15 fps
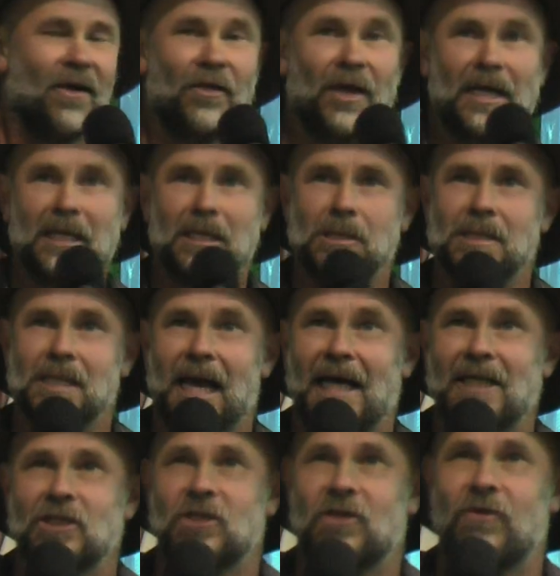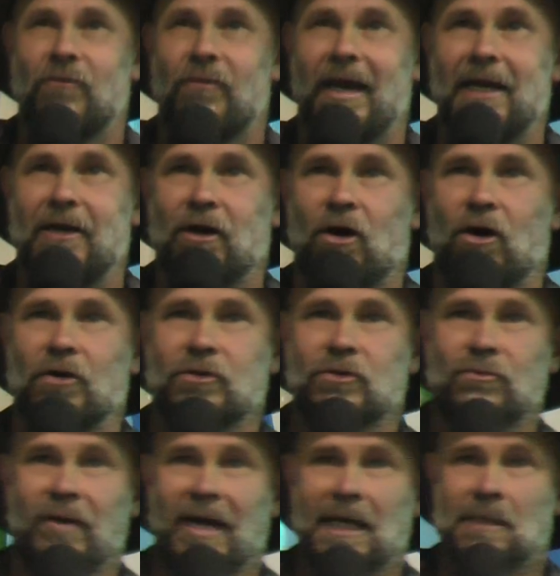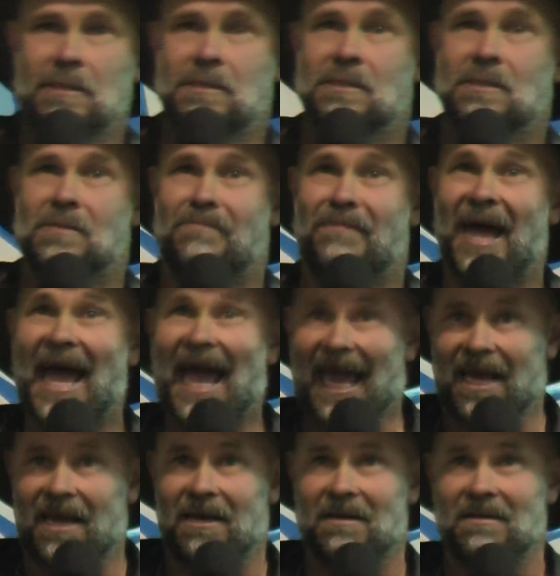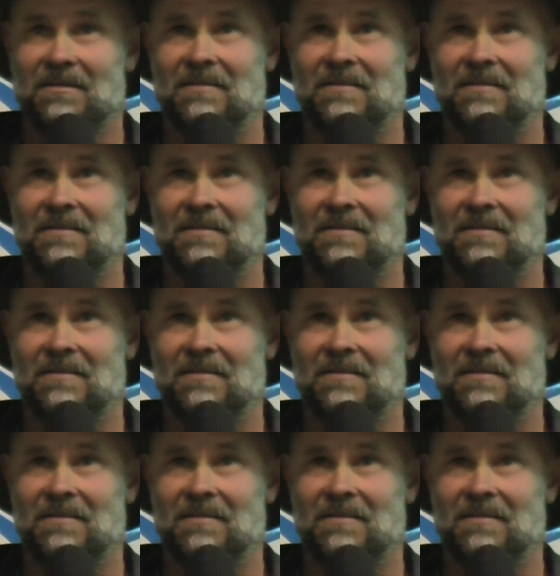Then he slashed the red-hot razor's back